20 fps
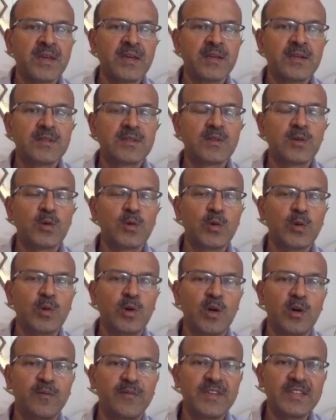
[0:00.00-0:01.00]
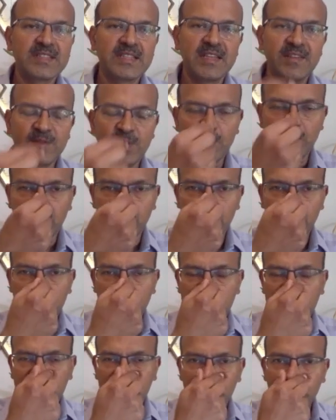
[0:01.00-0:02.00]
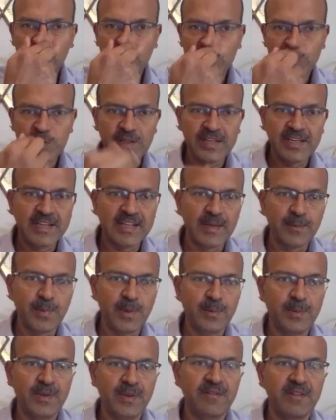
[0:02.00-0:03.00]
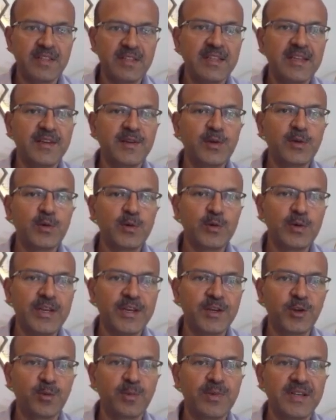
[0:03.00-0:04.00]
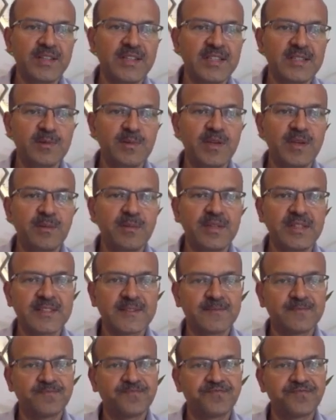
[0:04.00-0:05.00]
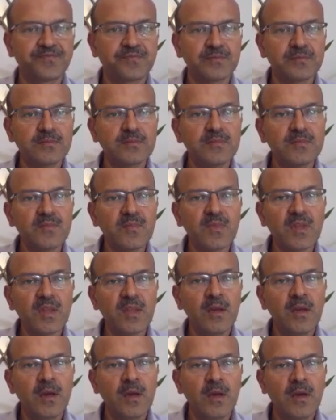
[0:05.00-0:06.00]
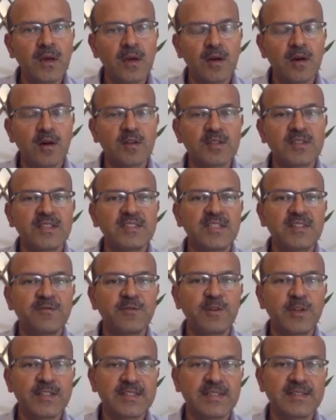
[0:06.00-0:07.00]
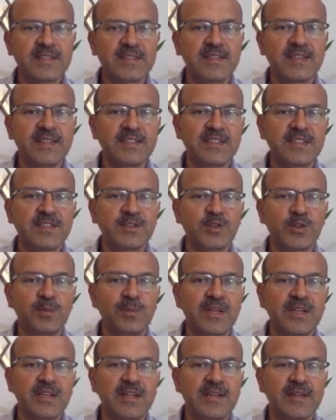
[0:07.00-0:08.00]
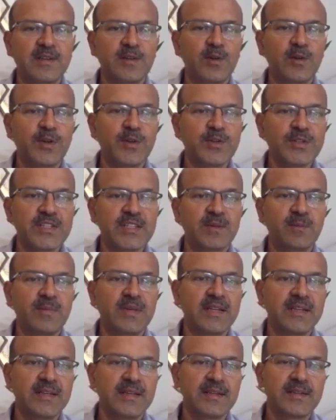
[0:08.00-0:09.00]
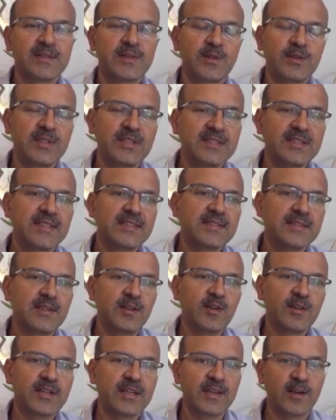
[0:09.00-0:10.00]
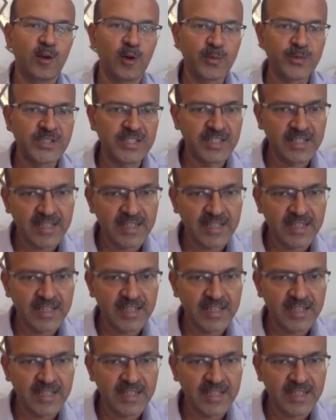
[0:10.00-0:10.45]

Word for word: So obviously if the baby continues to need IPPV, then you intubate these babies. Oxygen for resuscitation should be controlled using a blender. So this is not an option